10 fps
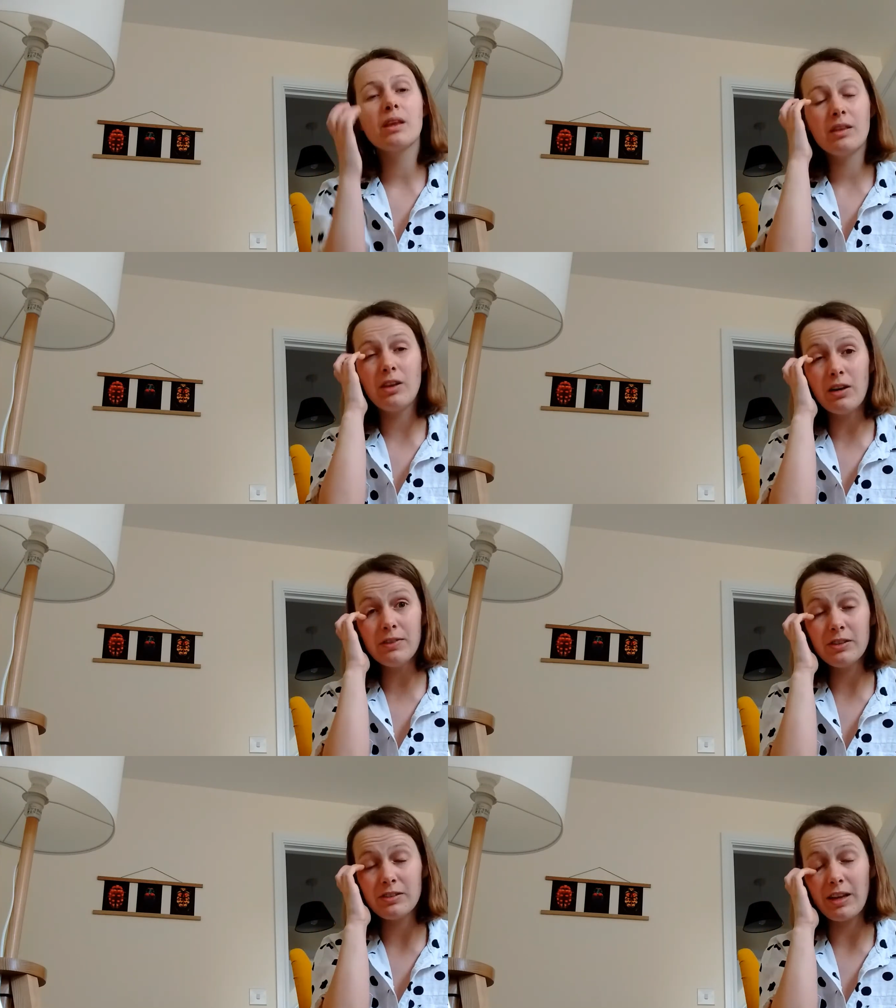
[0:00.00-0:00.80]
The other
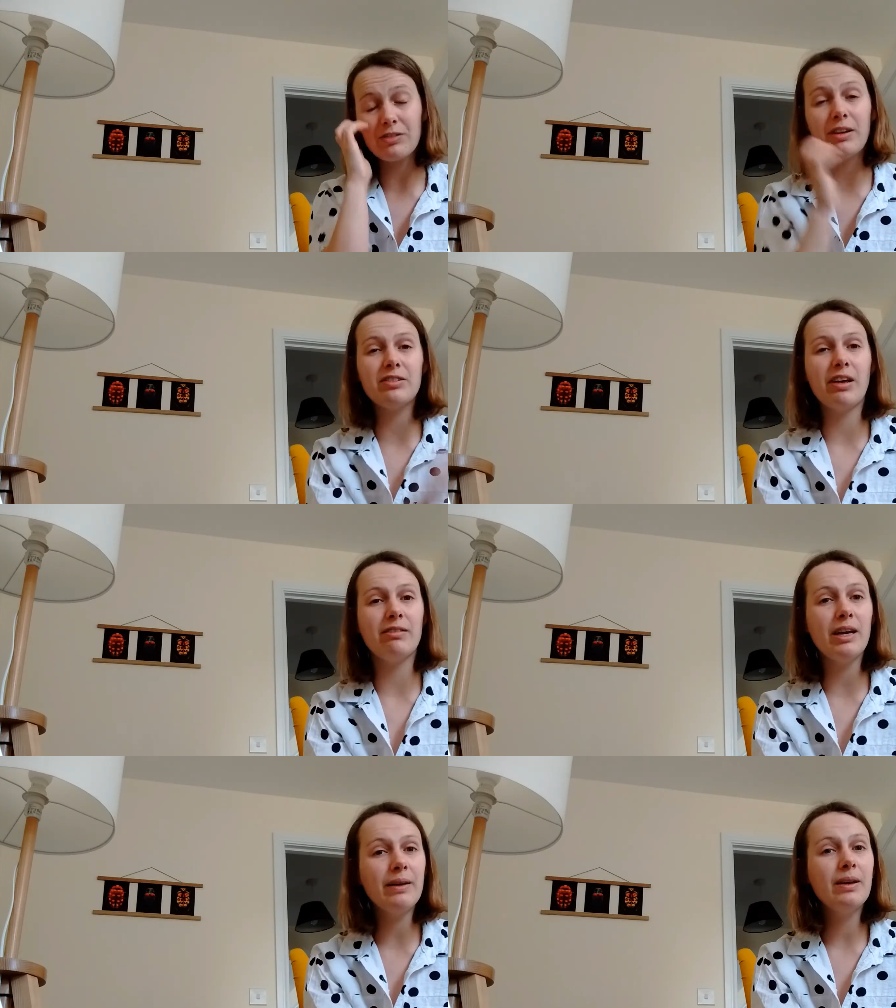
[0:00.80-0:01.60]
success
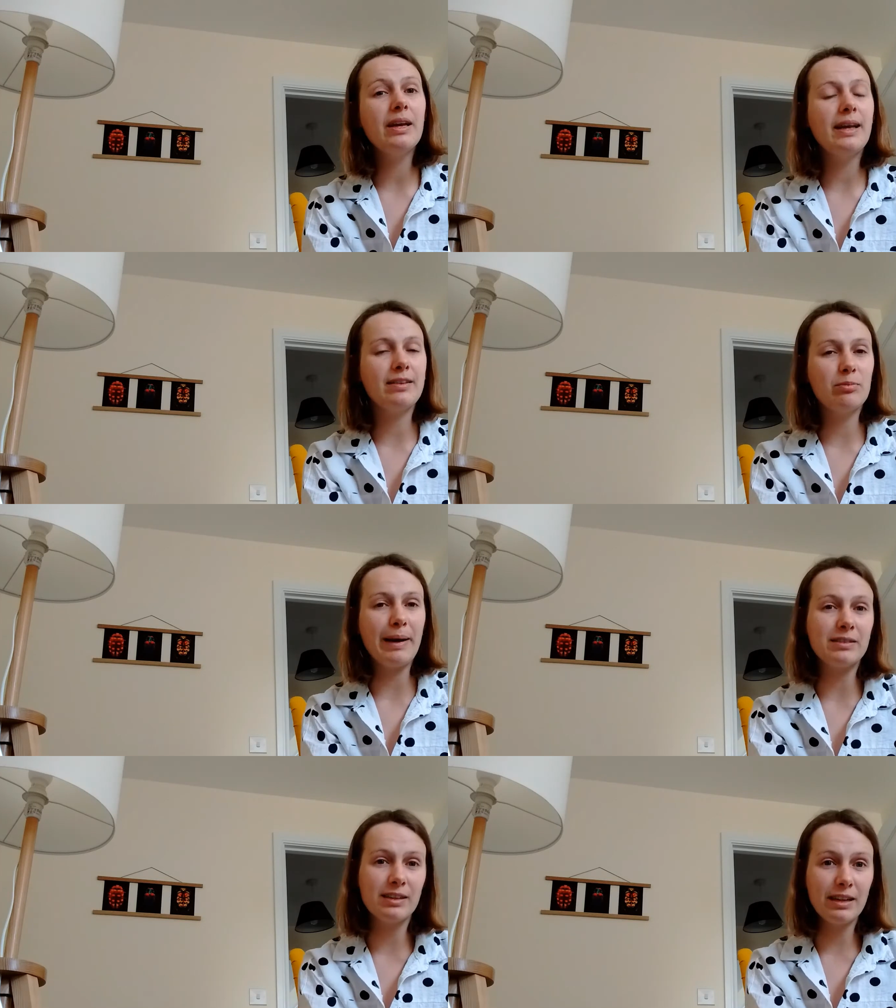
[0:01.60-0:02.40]
criteria is
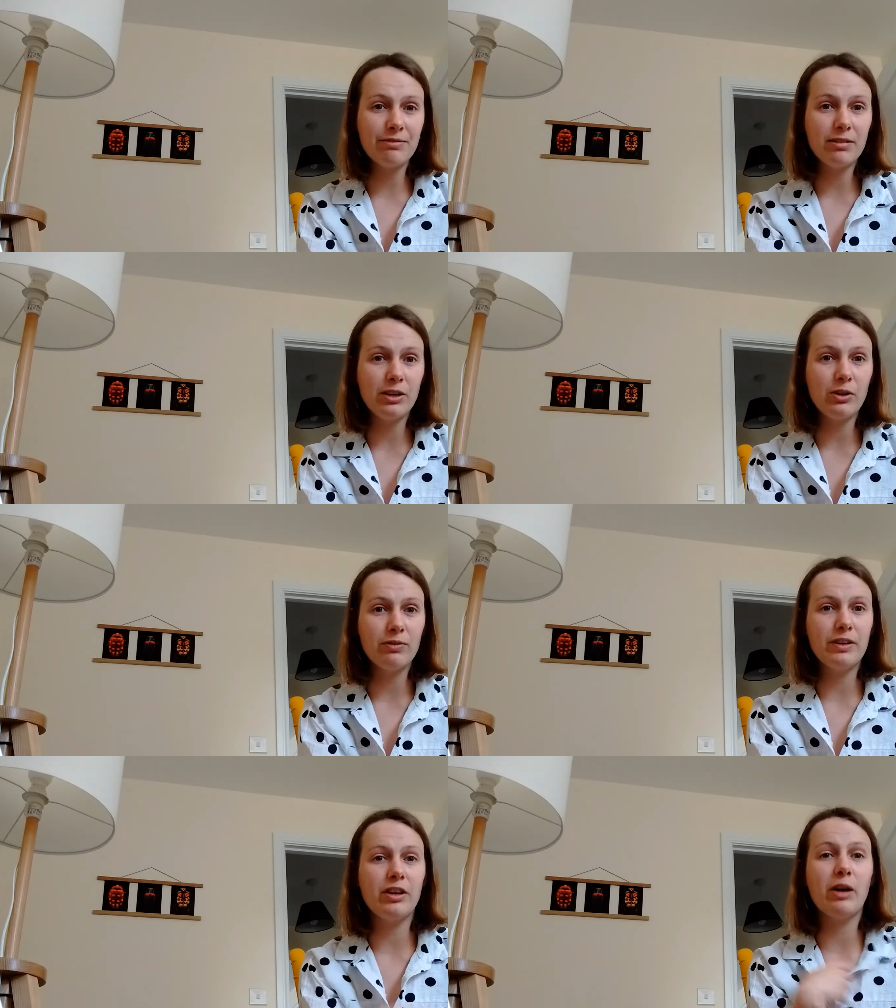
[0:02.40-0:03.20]
about delivering your
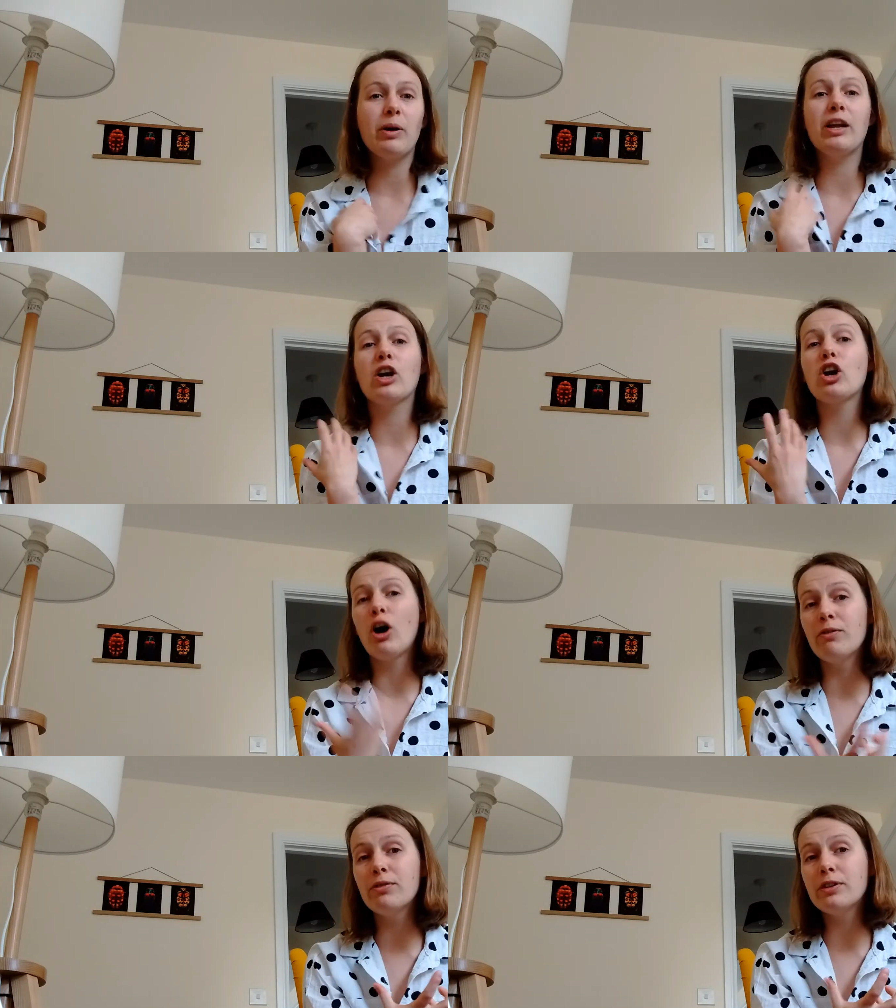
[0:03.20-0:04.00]
video in a
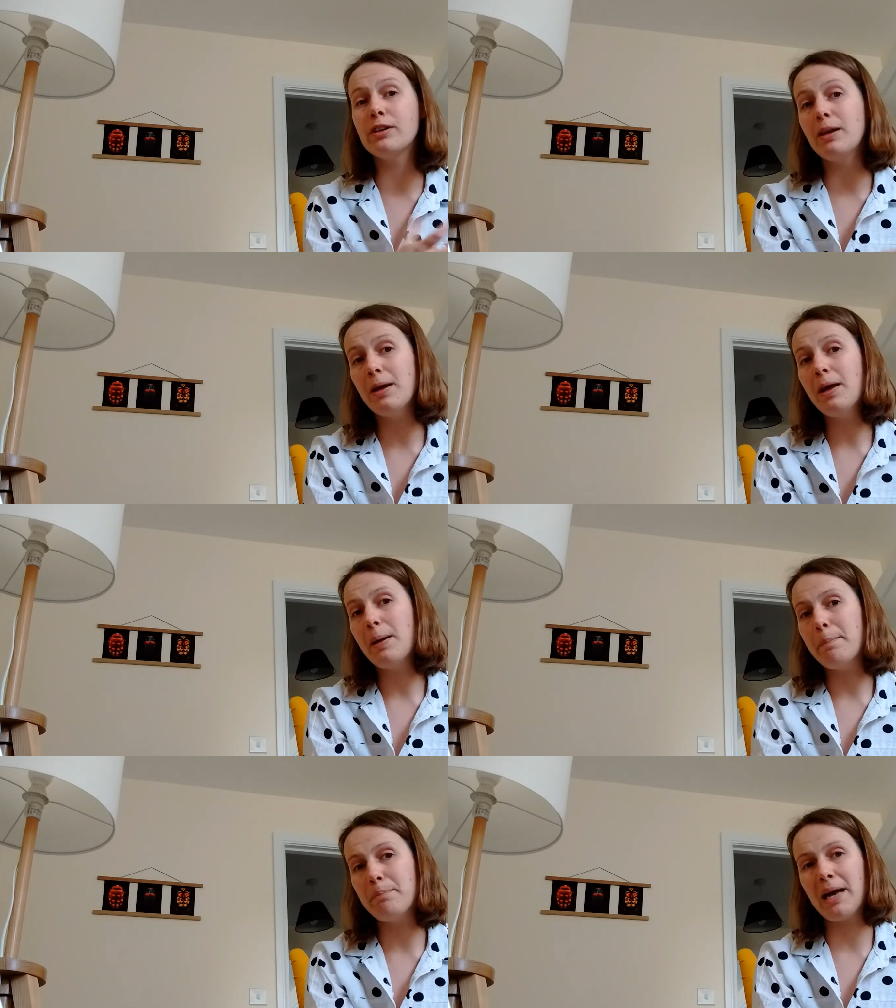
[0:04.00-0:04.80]
confident
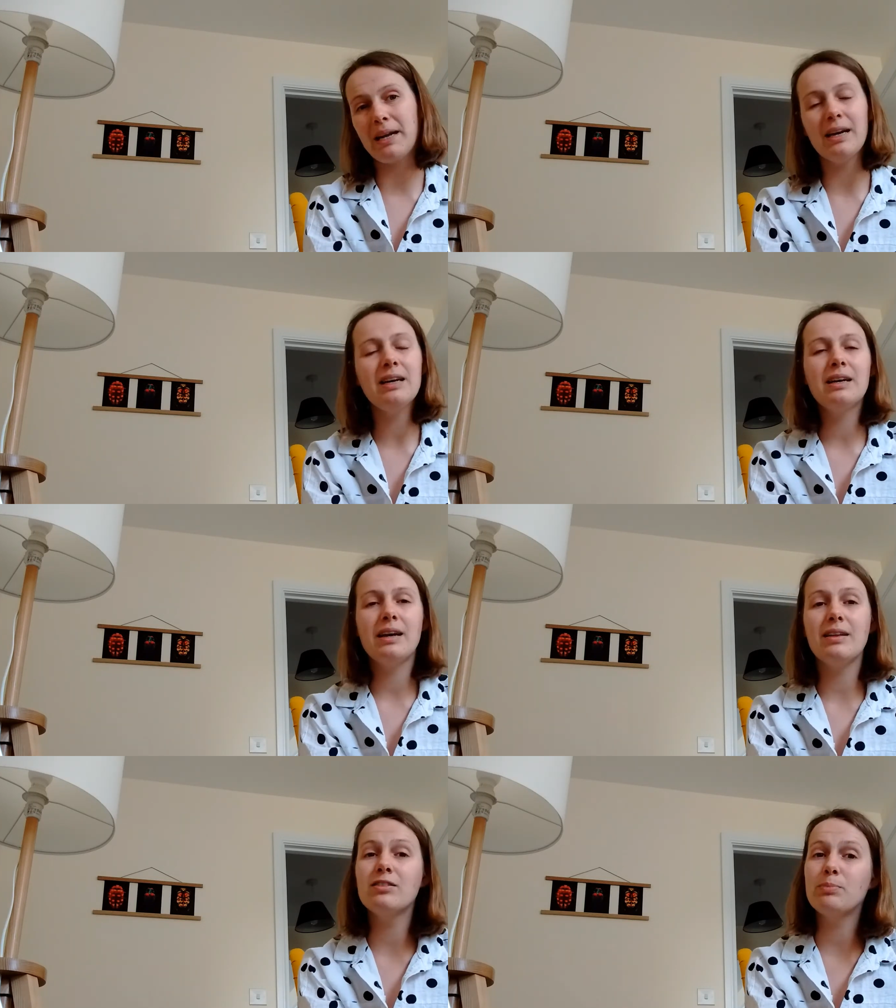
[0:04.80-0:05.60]
manner
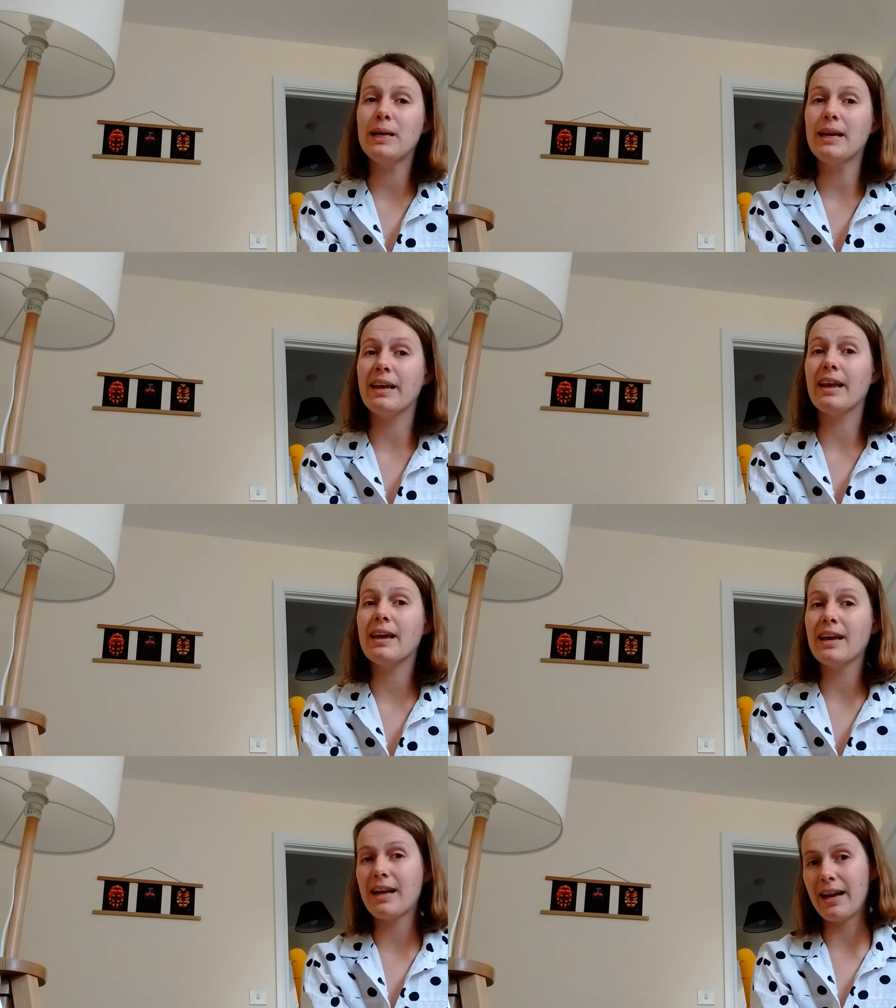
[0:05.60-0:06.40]
and speaking
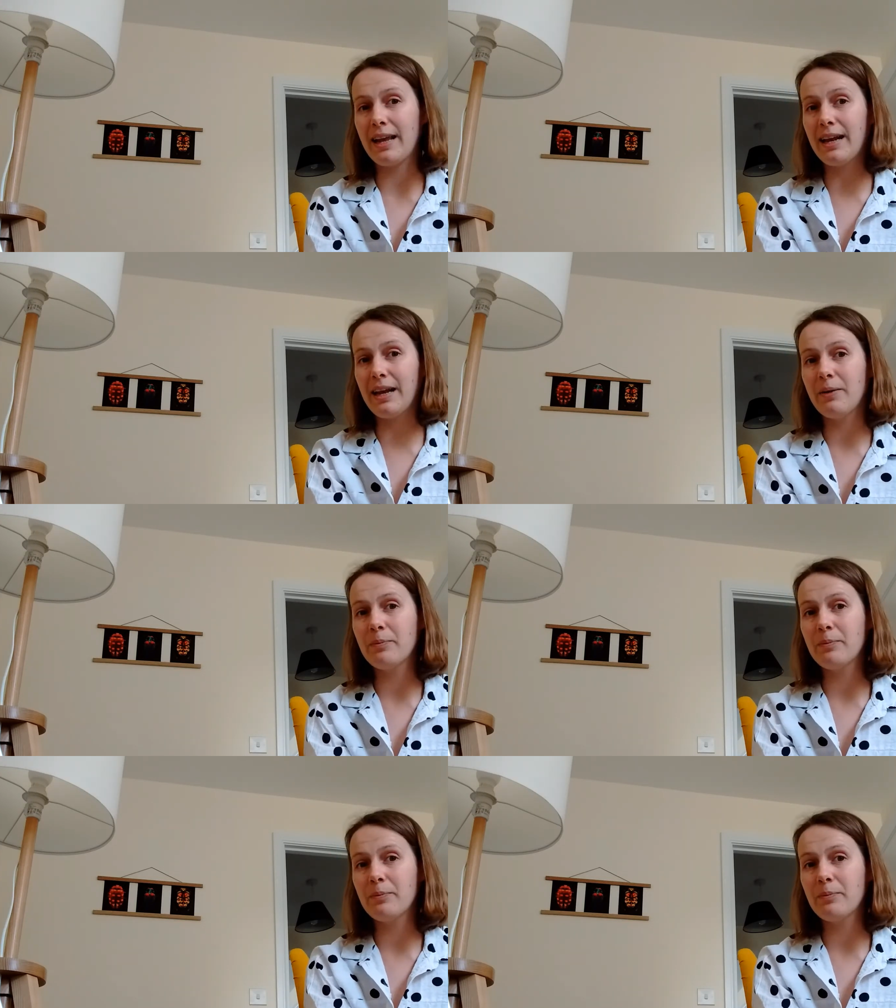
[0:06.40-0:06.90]
clearly.